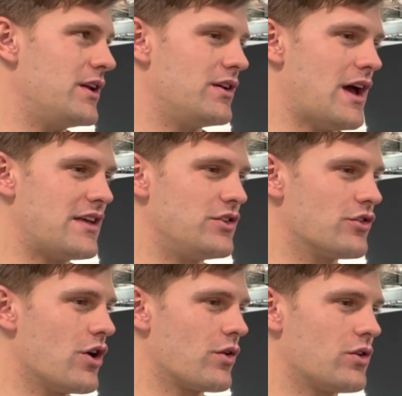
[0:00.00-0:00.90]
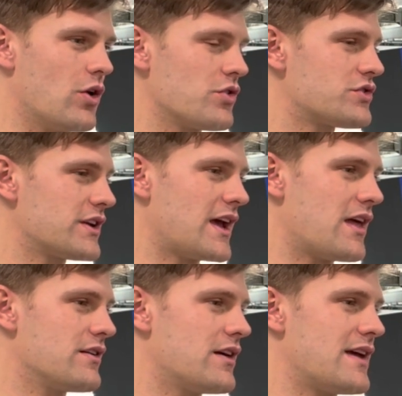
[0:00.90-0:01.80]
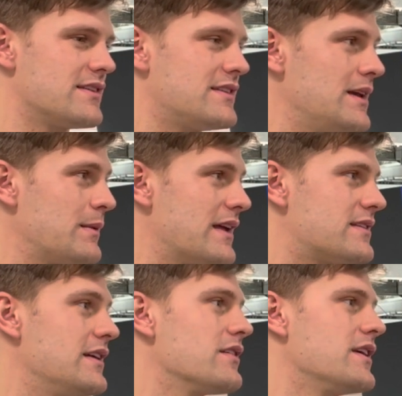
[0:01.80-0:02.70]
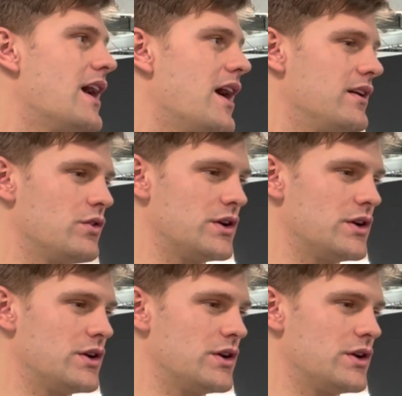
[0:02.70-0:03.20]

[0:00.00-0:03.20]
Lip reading: And as you grow closer together, as the team gets near the end,